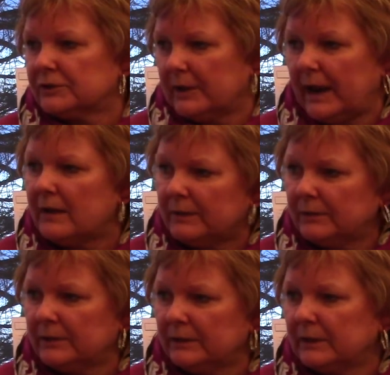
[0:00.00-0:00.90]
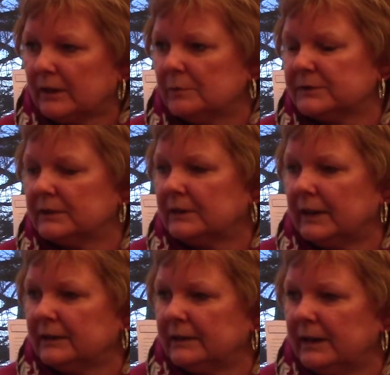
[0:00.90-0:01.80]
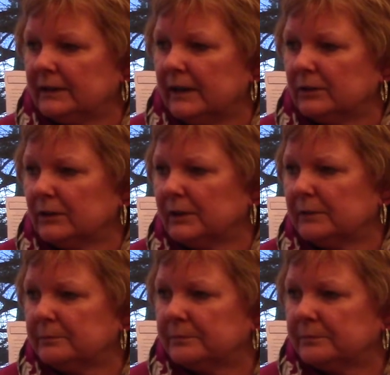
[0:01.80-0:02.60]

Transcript: Do you have everything that comes in the $99 kit?